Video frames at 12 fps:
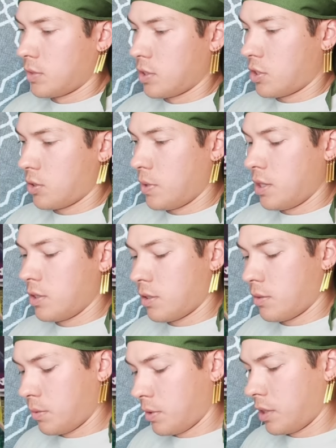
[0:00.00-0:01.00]
Sweet, these
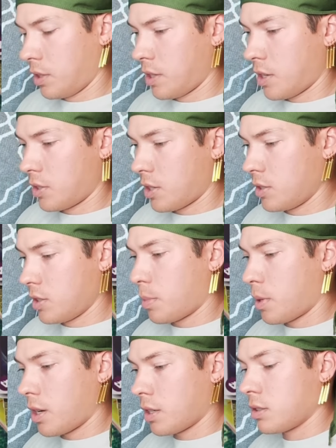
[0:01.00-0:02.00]
are really good SRs in
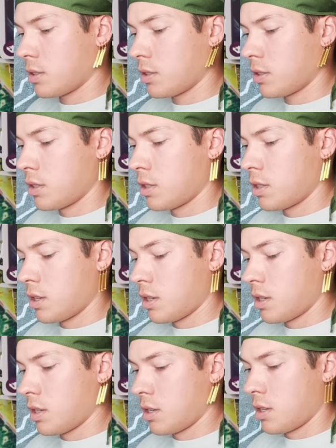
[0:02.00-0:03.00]
this box
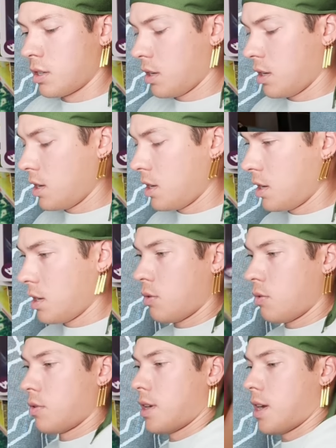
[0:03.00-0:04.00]
and an
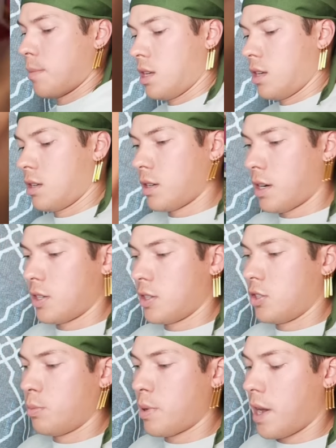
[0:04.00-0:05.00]
Onami.
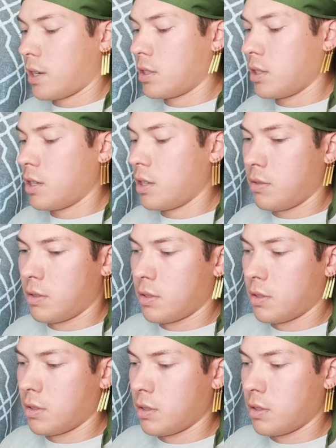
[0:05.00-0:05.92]
Alright, two packs to go.